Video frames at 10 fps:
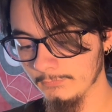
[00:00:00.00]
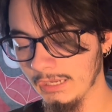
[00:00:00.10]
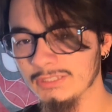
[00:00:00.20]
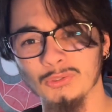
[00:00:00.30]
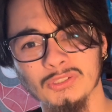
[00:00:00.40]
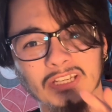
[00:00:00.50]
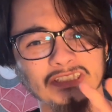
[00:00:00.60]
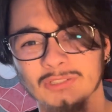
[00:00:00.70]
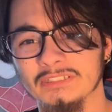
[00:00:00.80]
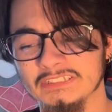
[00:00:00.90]
I know you
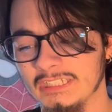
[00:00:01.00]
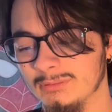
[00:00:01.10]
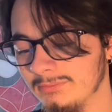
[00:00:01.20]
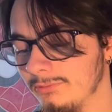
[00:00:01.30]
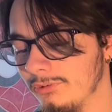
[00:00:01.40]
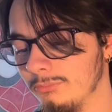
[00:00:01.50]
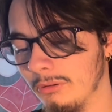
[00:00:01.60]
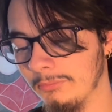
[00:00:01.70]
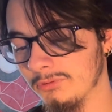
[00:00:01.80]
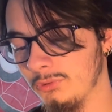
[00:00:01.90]
guys already seen it before,
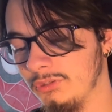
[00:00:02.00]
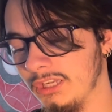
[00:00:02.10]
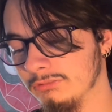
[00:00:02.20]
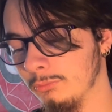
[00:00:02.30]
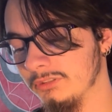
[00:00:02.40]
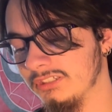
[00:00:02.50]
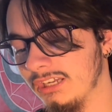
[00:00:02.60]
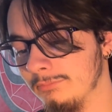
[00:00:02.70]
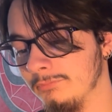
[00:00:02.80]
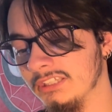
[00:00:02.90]
but I'm gonna show you guys one more
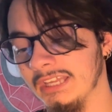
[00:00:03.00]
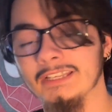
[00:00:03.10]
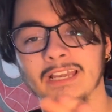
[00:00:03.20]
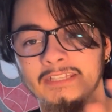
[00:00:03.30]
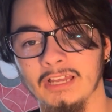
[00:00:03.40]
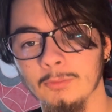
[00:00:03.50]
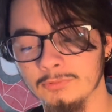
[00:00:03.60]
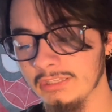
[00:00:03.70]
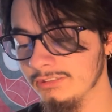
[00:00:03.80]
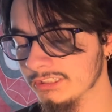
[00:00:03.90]
time because I kind of
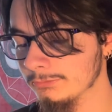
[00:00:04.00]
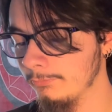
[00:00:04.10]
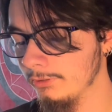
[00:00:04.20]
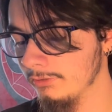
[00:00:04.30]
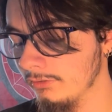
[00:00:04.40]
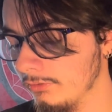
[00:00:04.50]
update this one.